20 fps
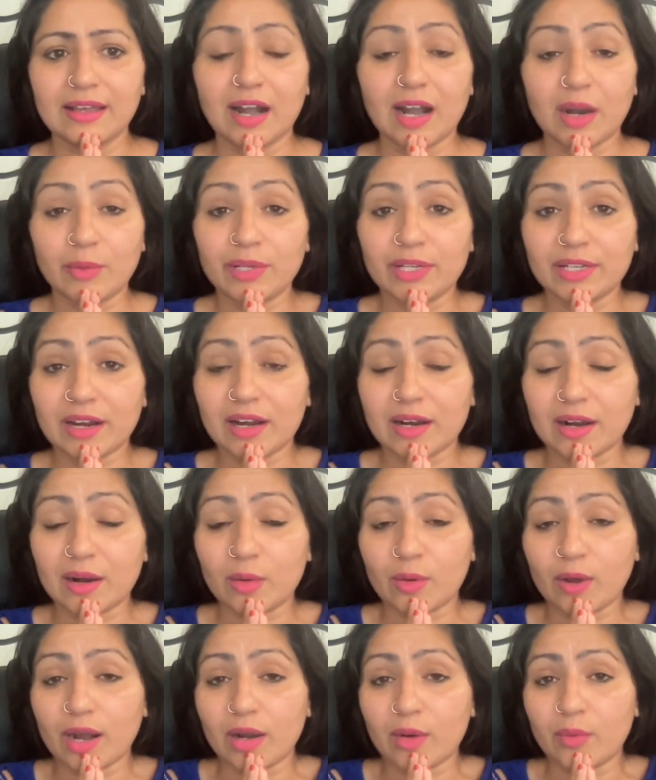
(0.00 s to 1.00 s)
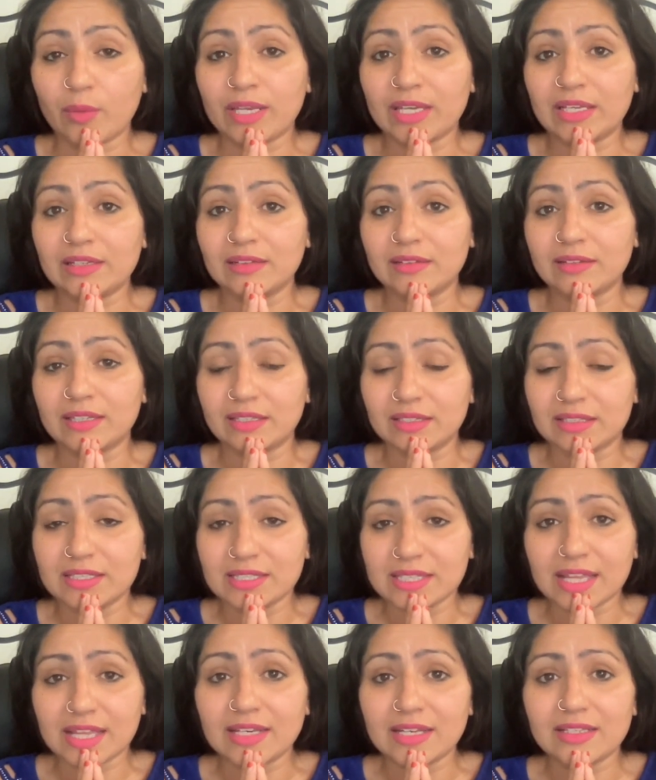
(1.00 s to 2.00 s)
Are we
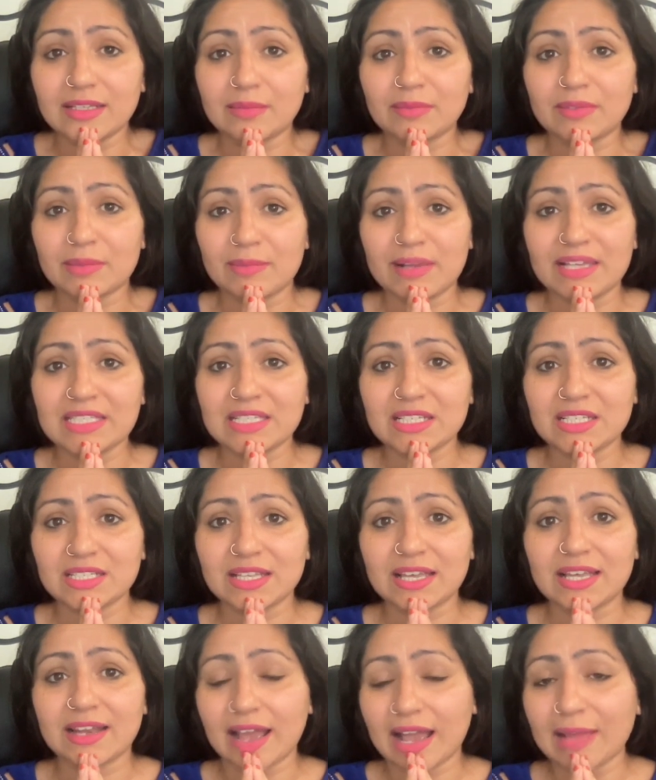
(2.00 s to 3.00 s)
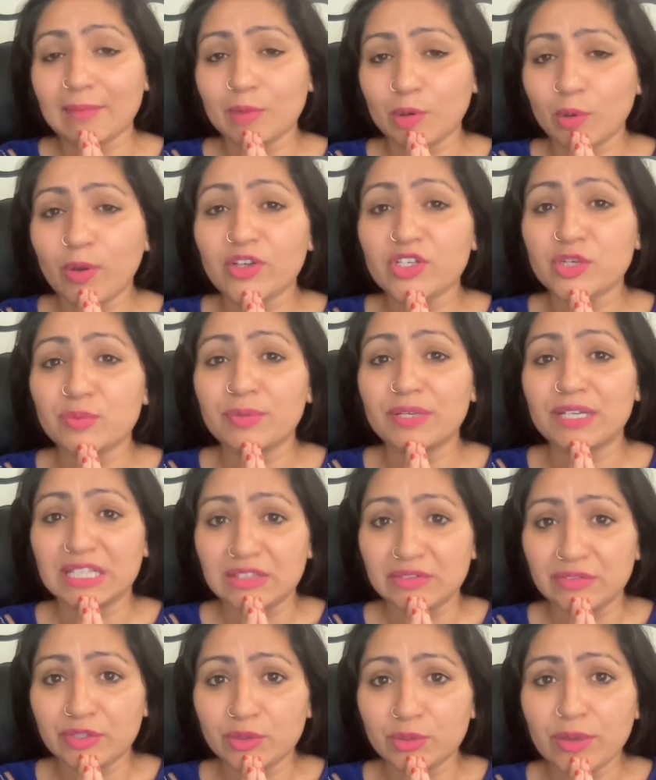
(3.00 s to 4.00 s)
sending them the message that I'm going to
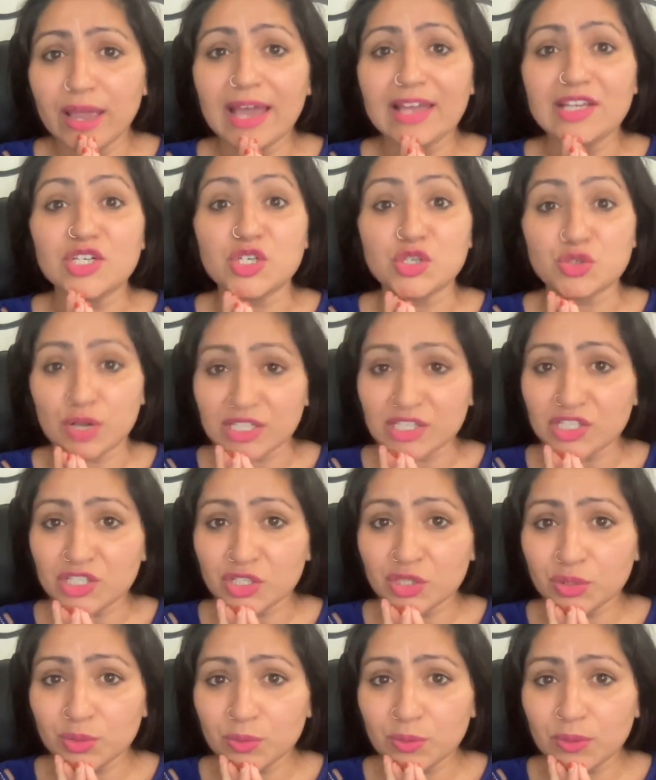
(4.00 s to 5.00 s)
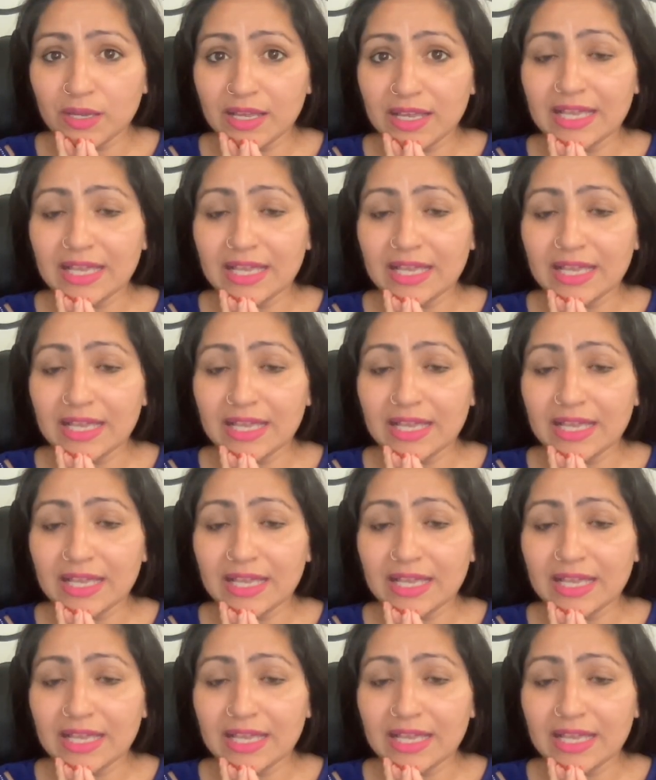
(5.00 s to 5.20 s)
believe you and trust you